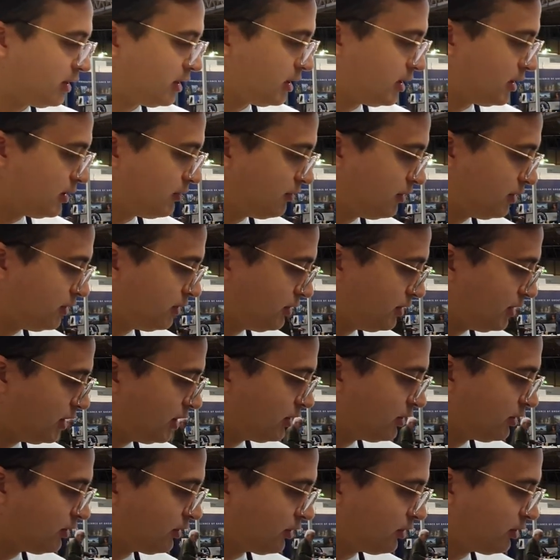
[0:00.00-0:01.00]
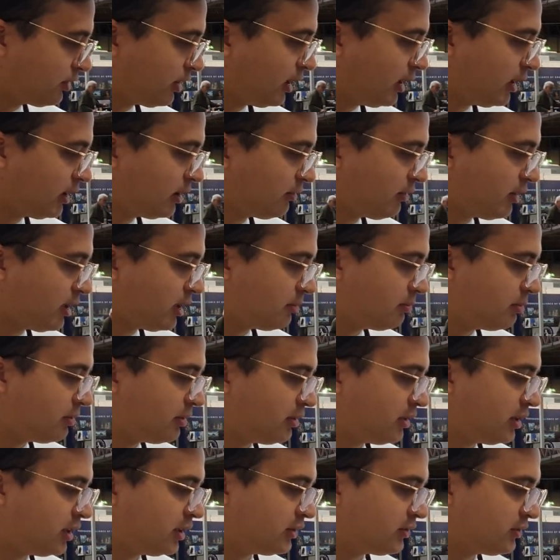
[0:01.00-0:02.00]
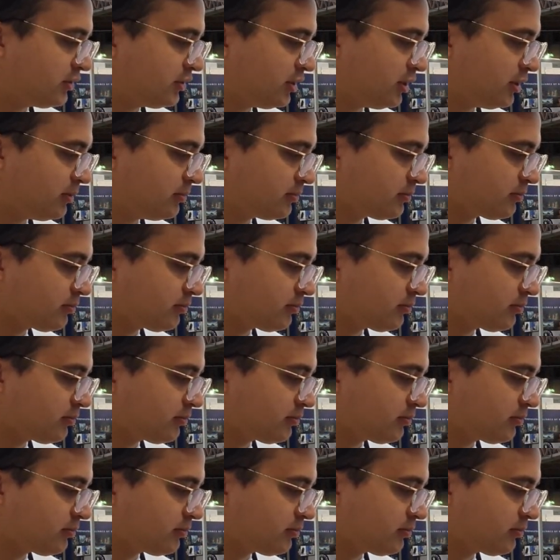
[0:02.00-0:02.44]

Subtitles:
as a staining developer, it's